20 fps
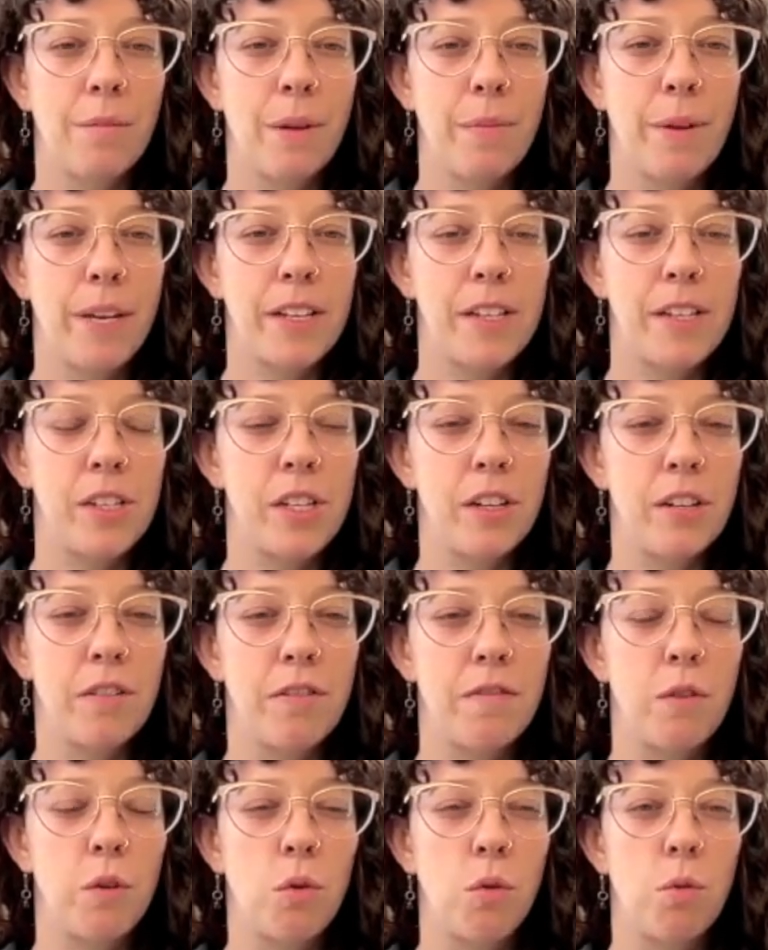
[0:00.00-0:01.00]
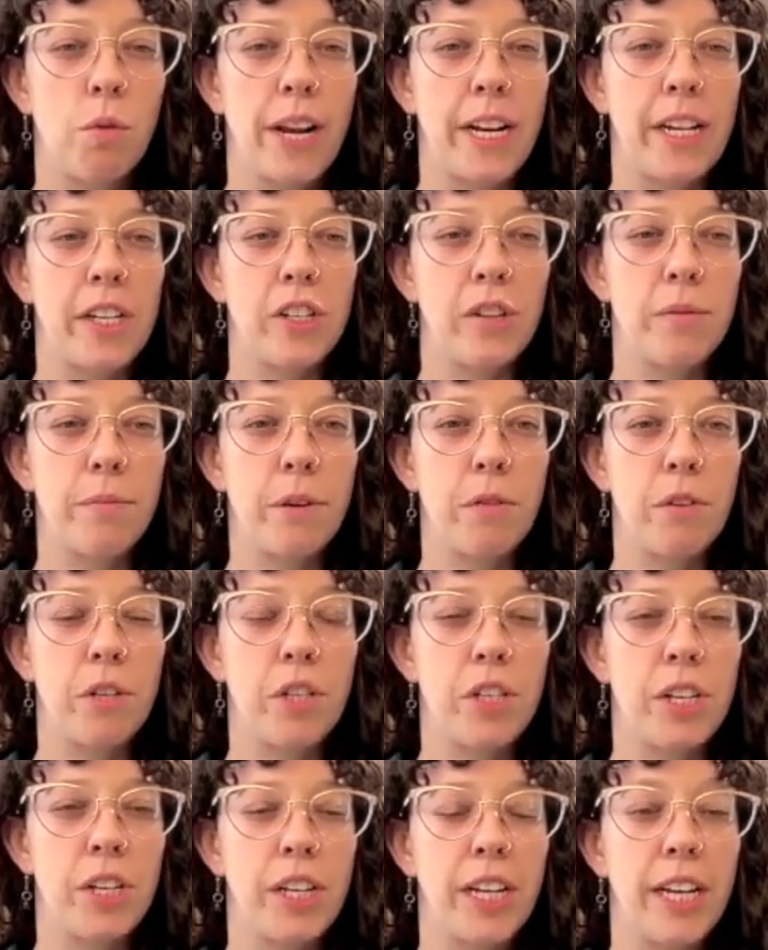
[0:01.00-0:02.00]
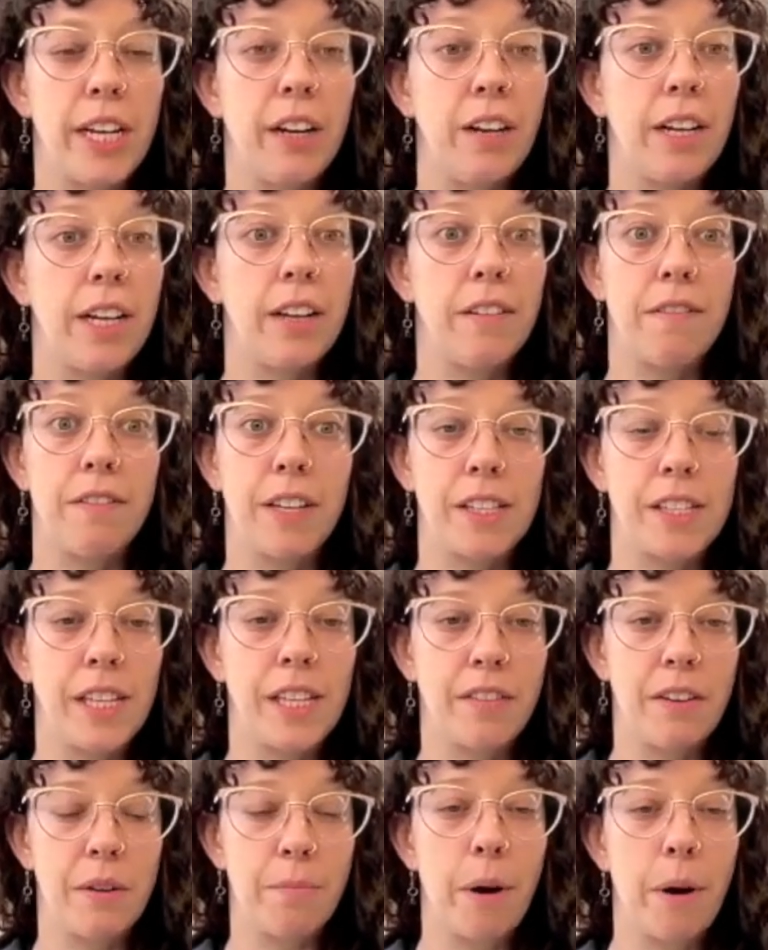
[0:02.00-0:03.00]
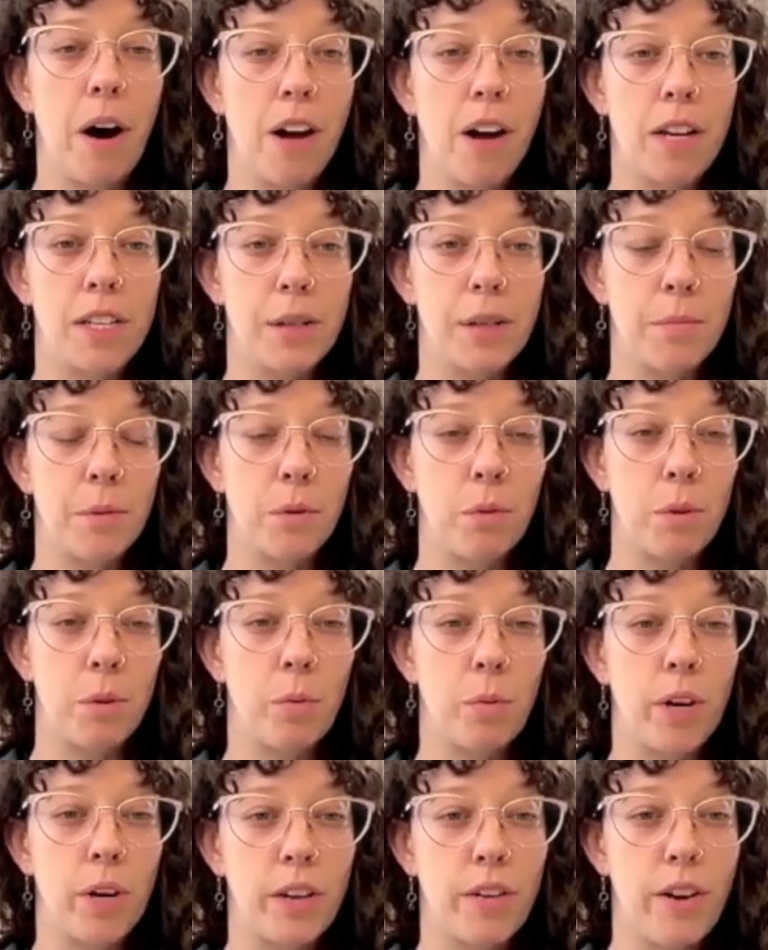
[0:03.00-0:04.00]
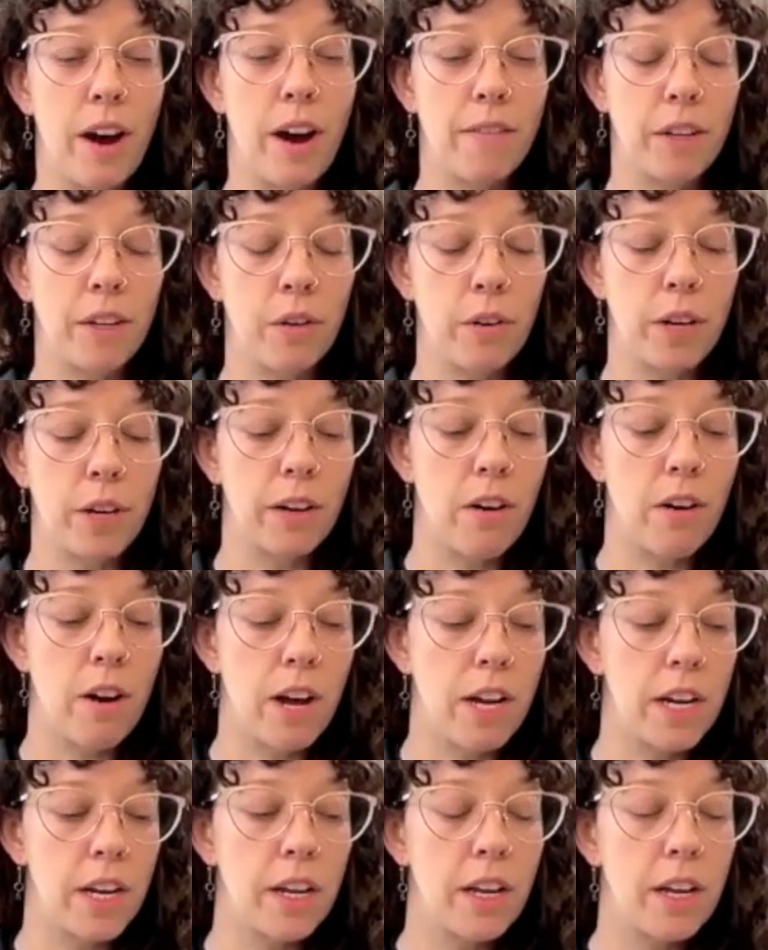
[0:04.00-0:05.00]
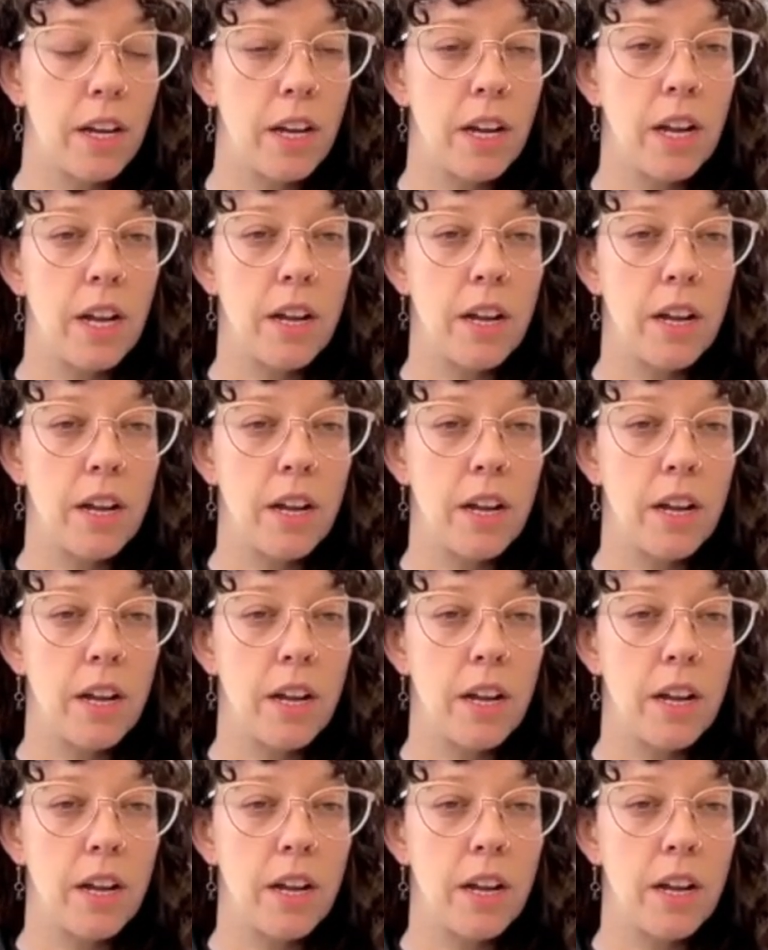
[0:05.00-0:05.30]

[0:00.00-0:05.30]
Maybe it's your full range of motion here, if that's even possible with what you have going on.